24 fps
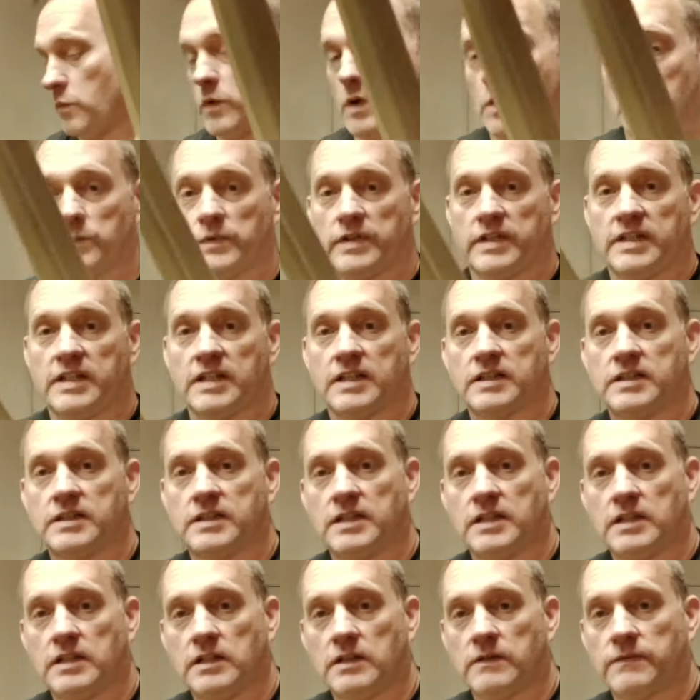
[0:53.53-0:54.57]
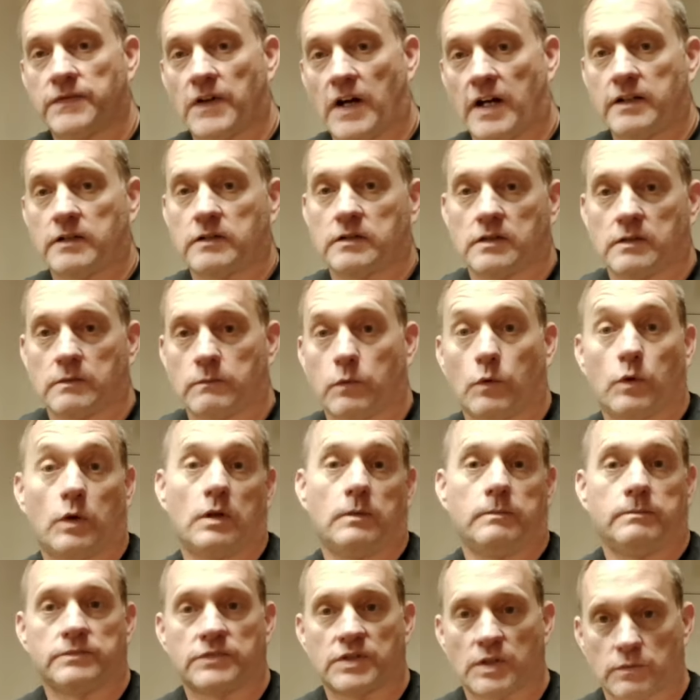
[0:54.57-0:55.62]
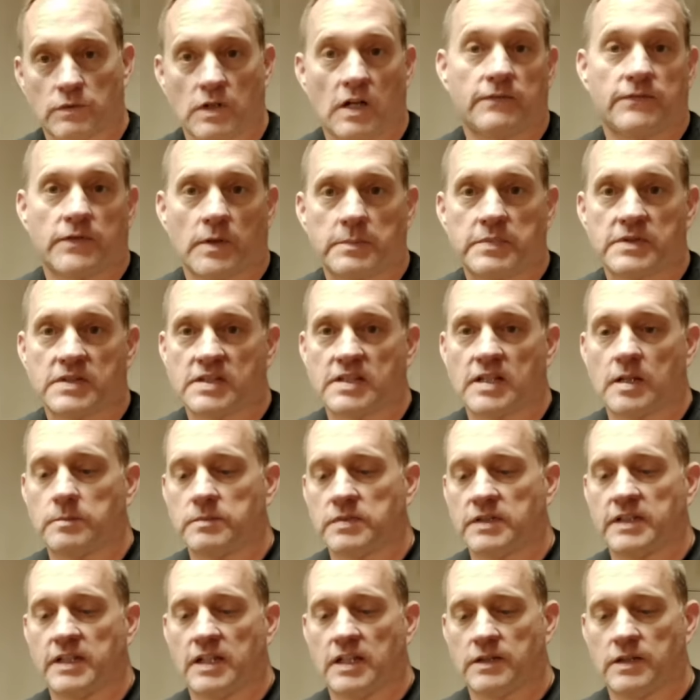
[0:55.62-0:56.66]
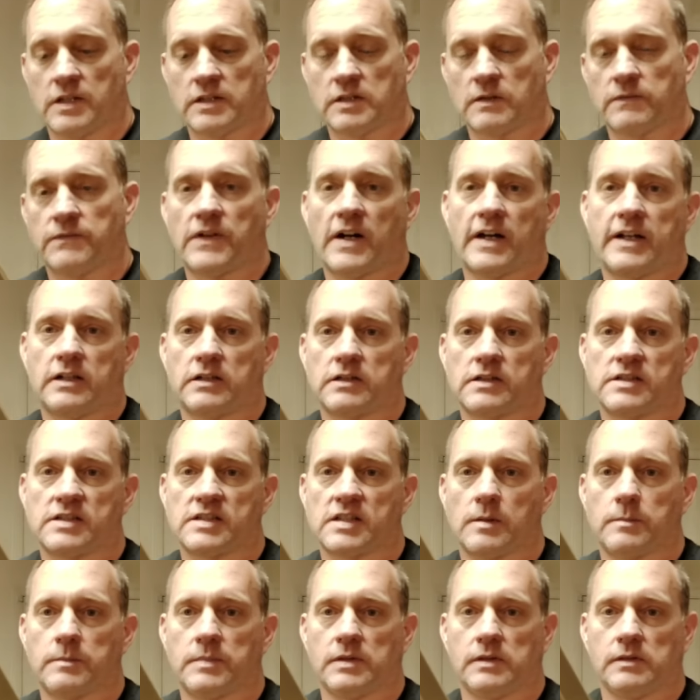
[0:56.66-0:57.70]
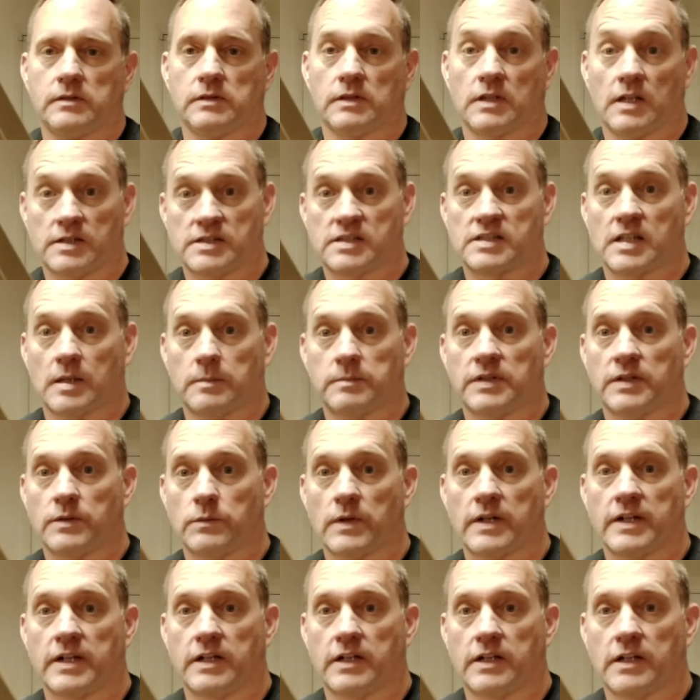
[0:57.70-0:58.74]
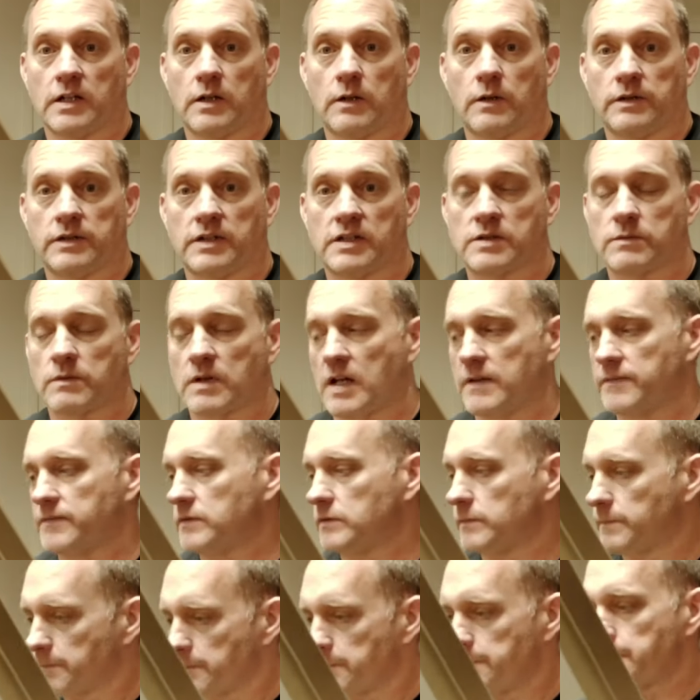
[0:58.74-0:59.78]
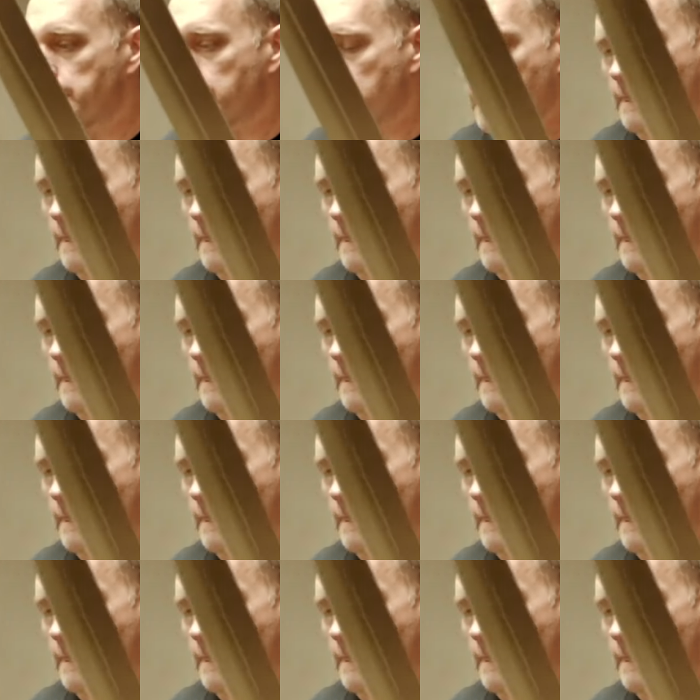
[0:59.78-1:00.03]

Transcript: when we get the final, well, the rough up assembly and then the final assembly assembly ready to go on this rifle.